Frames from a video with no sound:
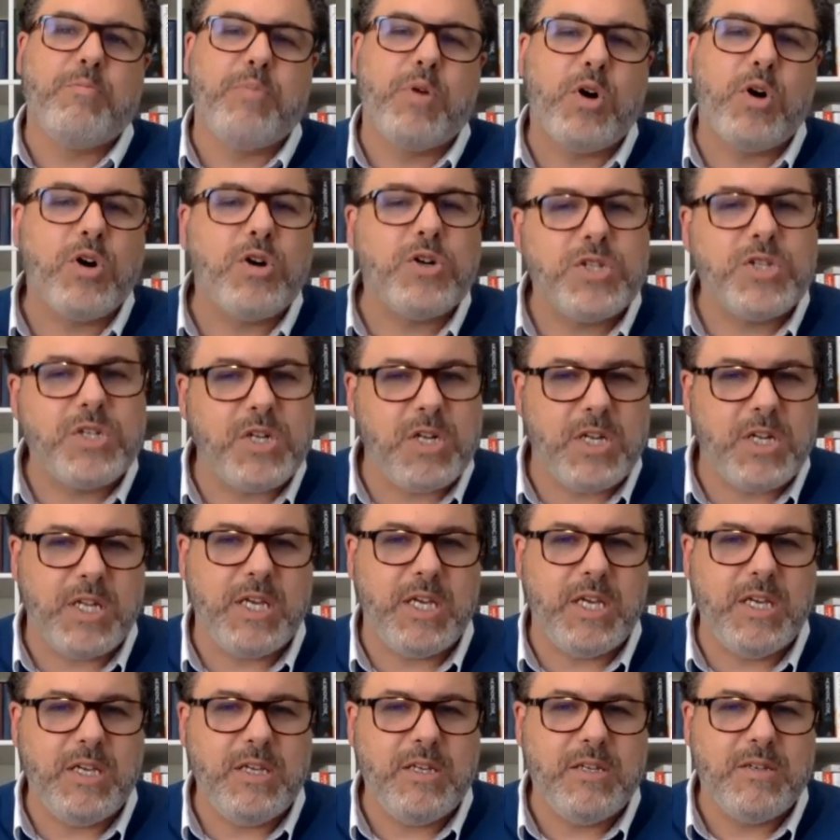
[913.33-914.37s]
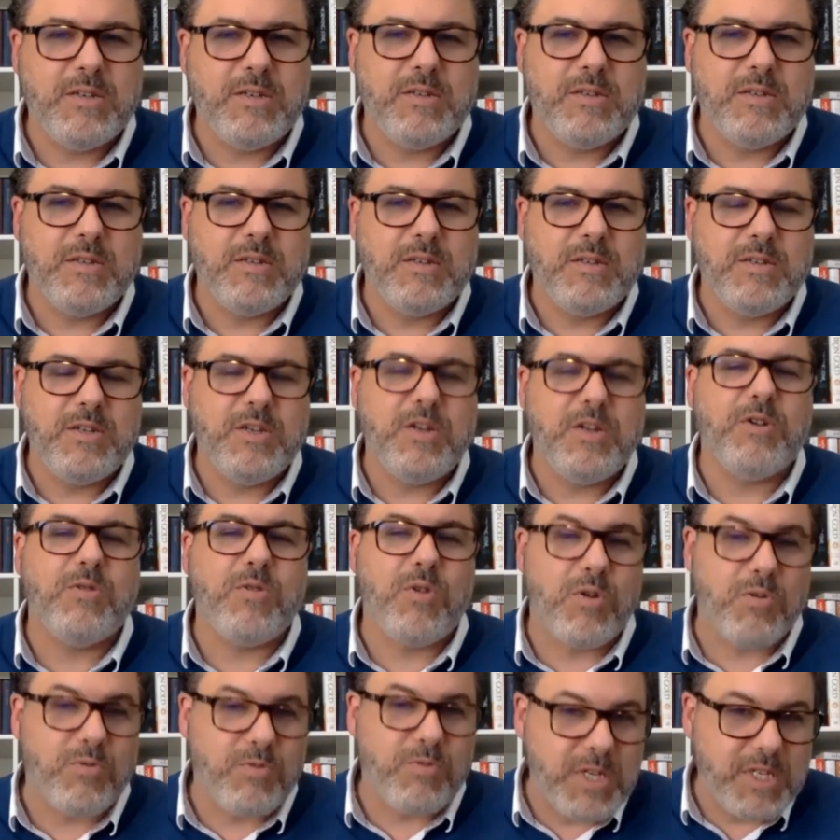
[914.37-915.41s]
personally,
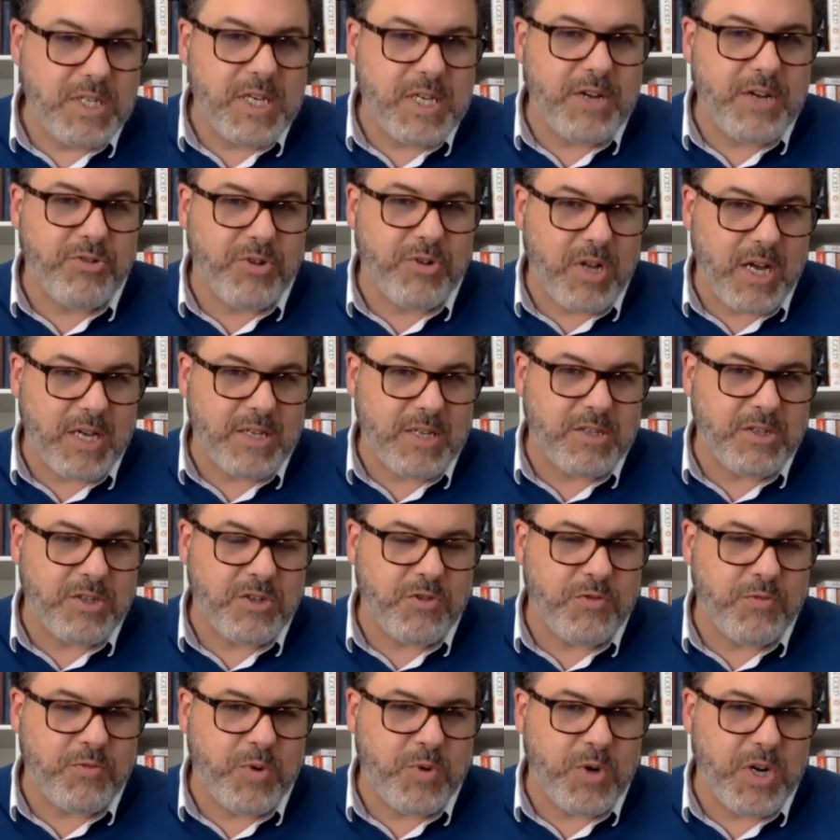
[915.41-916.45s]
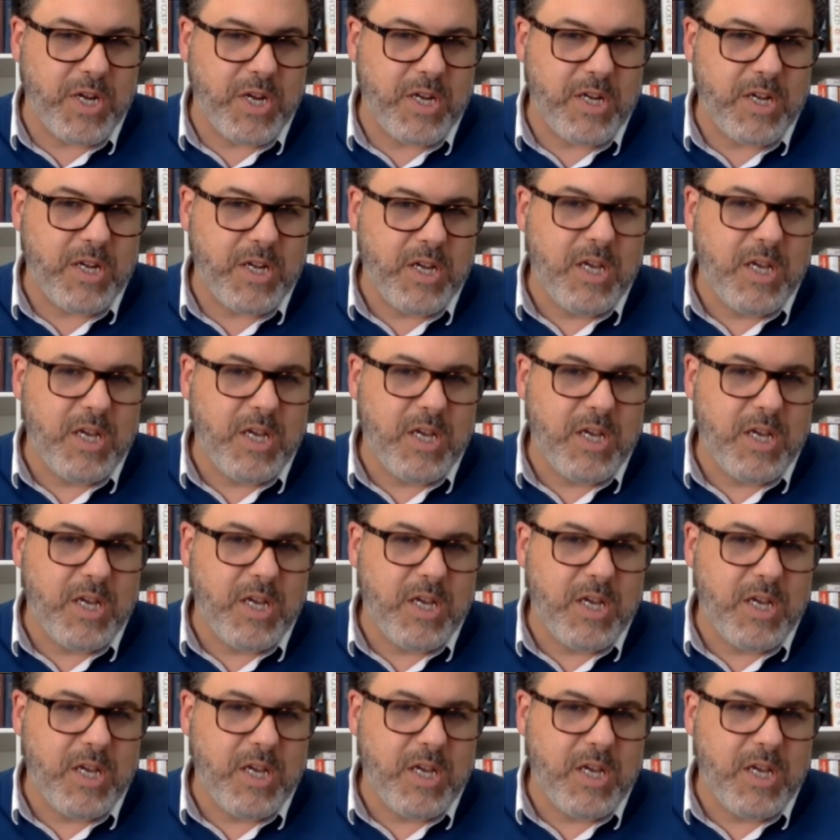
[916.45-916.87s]
or re-centralize, as you've put it,